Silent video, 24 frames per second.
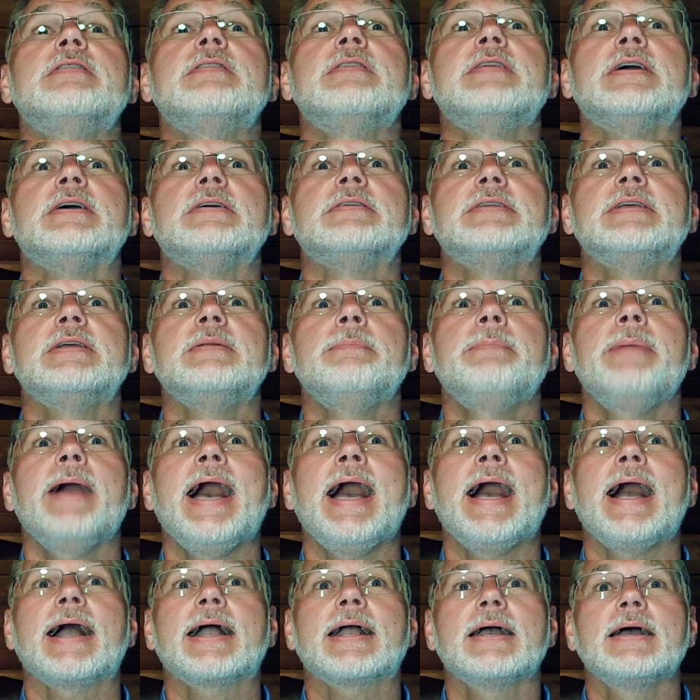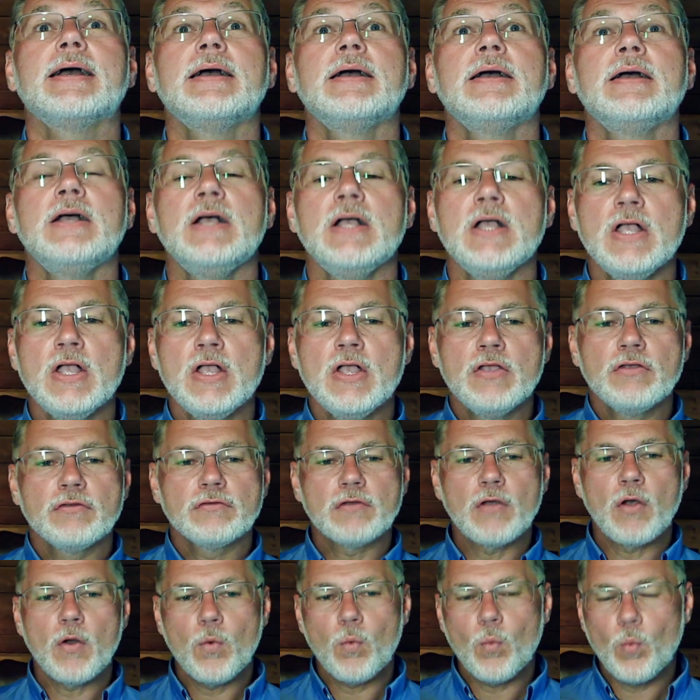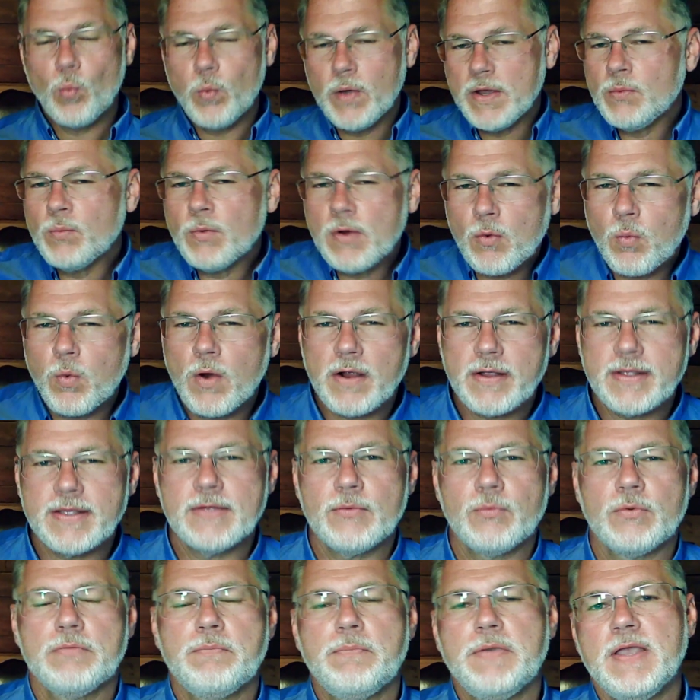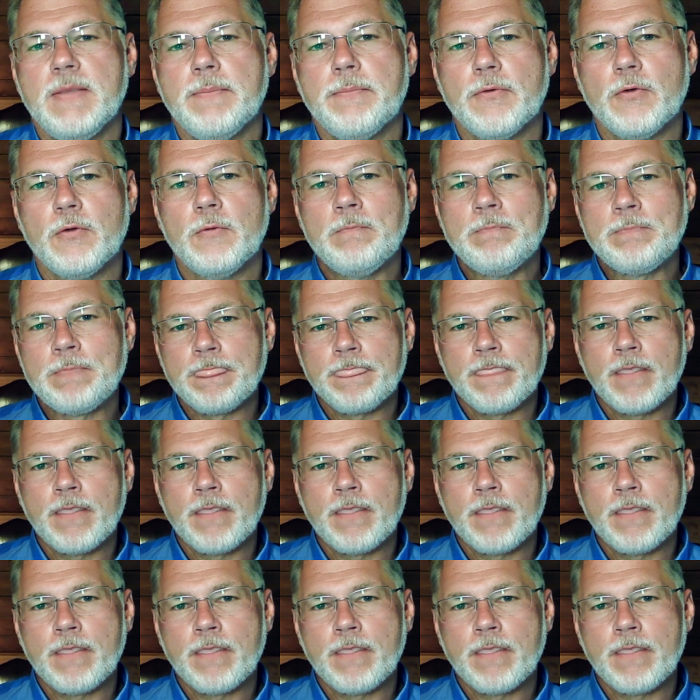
tilted back. So, when we're working with people